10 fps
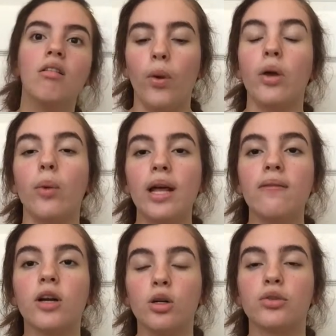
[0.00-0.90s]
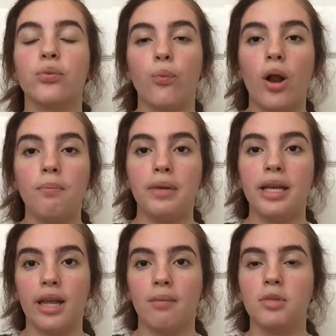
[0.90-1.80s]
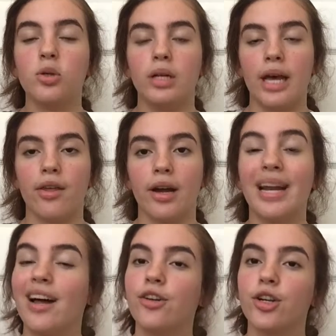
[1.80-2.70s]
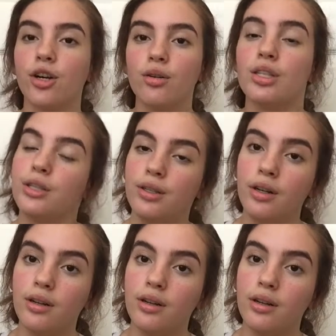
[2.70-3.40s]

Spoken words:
When a wave goes from one medium to another, it undergoes